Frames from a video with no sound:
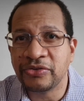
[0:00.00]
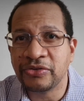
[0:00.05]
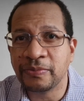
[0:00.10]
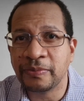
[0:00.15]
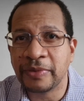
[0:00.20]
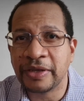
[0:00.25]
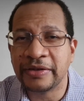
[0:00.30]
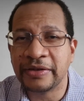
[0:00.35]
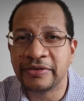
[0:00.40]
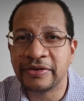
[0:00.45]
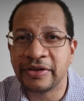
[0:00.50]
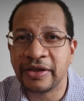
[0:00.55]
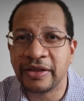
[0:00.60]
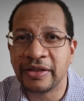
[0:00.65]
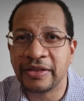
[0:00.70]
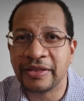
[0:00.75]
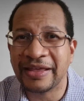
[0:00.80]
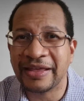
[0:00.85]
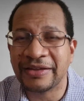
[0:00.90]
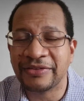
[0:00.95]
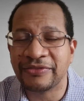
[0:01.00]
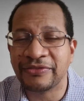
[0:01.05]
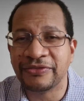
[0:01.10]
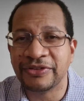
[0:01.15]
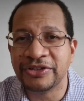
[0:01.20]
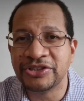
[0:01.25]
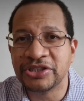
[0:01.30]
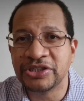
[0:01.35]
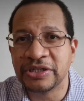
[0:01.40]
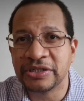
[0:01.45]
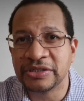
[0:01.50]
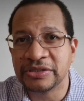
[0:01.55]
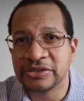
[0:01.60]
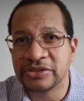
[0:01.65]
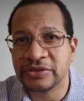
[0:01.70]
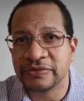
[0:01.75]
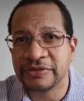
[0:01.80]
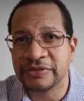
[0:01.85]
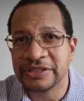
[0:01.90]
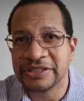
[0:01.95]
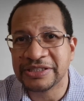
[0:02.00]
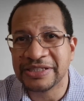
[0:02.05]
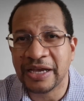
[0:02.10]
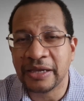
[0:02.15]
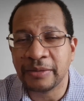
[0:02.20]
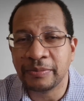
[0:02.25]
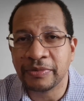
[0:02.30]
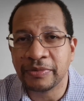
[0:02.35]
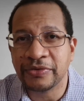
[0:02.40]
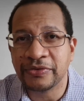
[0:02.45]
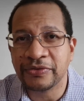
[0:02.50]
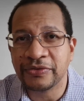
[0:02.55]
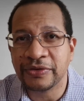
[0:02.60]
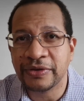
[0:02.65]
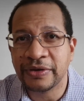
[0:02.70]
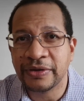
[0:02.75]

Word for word: to maintain that vigilance of the snipers